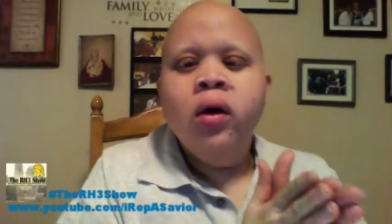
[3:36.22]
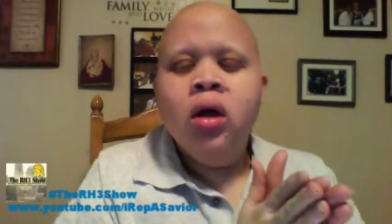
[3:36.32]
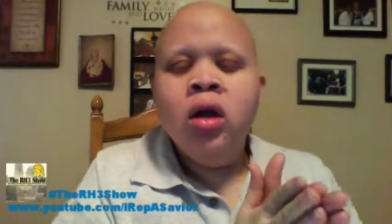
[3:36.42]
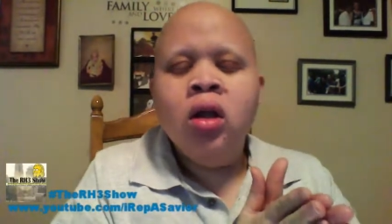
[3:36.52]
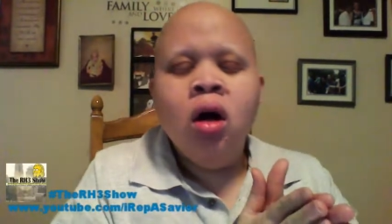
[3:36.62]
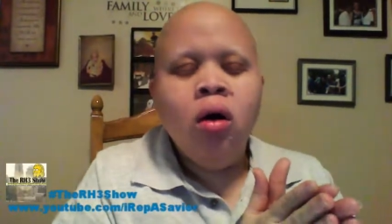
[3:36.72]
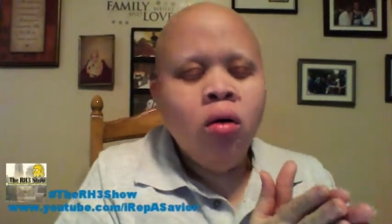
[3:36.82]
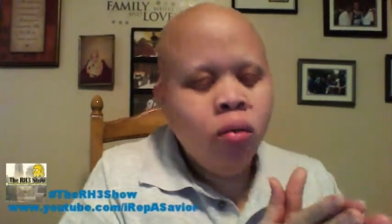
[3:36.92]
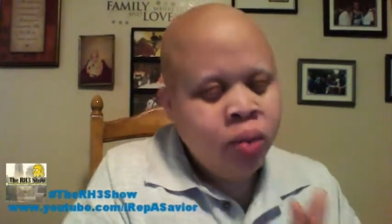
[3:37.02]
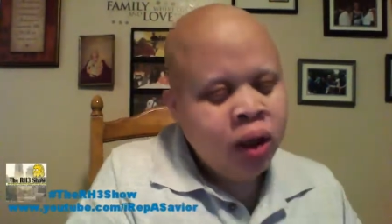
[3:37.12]
you know
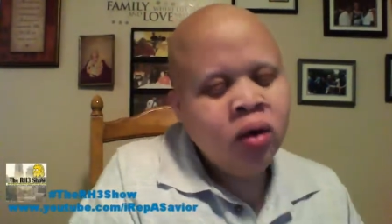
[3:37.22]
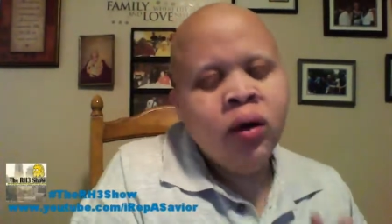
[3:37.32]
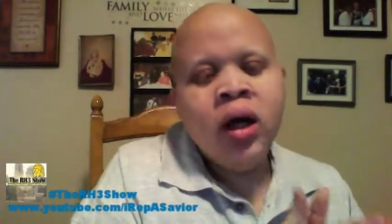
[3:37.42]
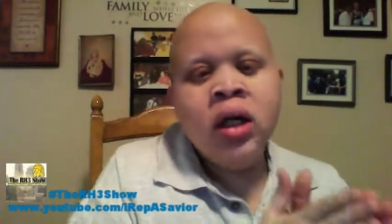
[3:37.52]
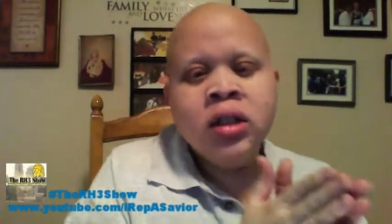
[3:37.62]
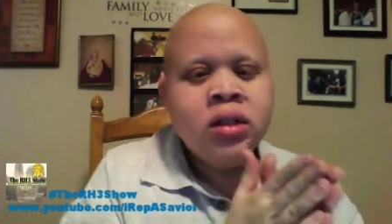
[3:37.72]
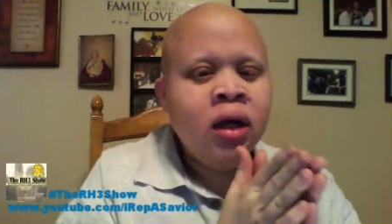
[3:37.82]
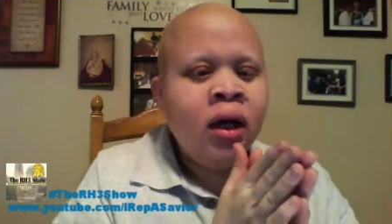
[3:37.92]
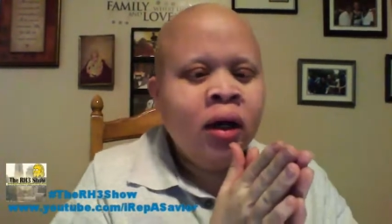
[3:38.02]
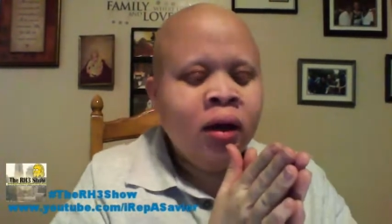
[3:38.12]
being raised
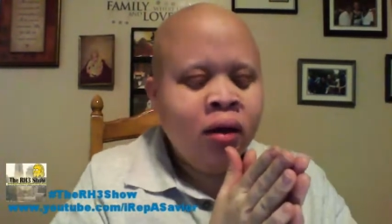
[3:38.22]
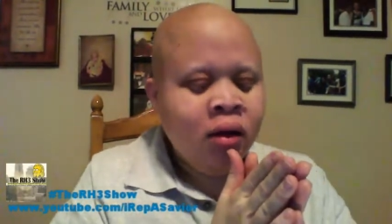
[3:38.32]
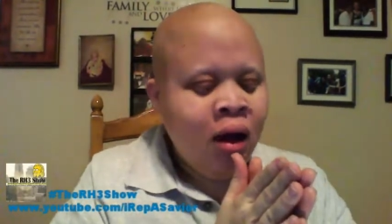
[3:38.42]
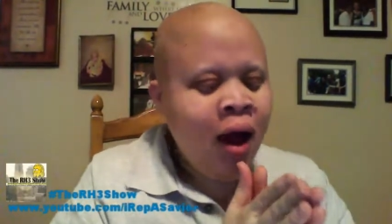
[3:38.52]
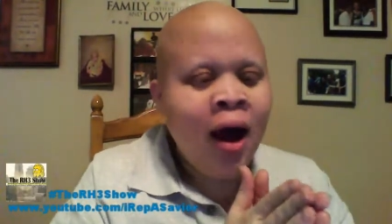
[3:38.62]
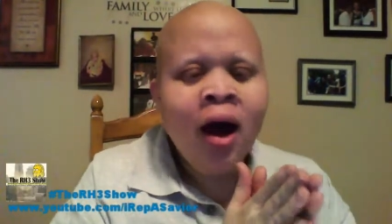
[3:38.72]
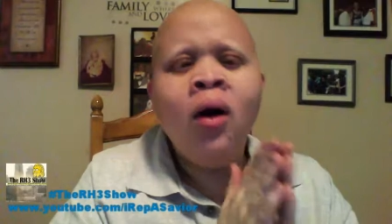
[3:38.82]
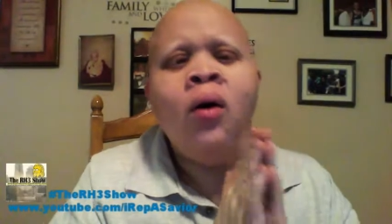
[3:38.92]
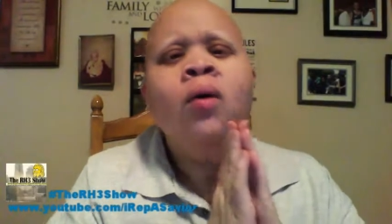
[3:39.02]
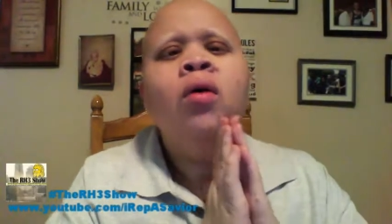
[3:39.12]
and
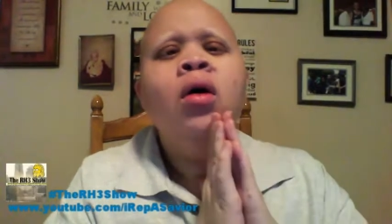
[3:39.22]
how